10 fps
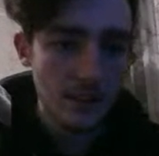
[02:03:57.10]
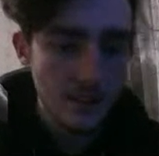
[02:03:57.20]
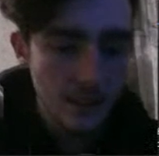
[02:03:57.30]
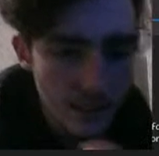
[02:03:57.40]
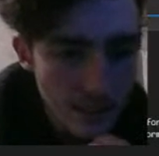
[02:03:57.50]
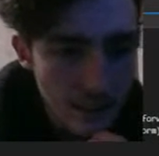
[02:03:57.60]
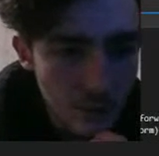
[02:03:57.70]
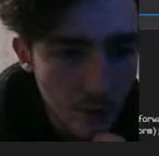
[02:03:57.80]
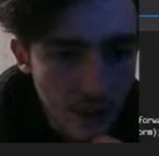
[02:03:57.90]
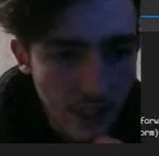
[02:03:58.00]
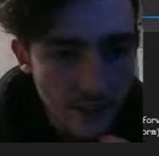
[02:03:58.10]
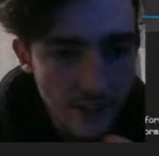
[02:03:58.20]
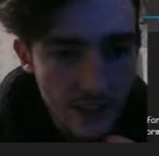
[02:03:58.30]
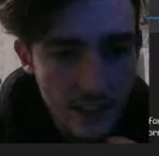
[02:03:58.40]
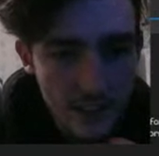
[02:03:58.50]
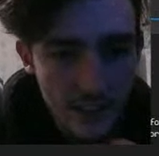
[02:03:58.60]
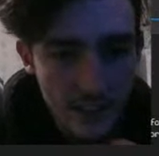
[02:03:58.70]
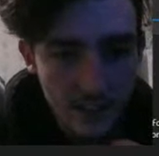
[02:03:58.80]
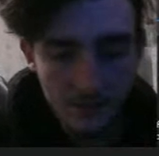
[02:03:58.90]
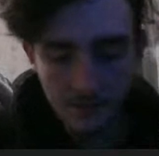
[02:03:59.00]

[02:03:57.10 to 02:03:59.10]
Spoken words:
And then we'll have in here.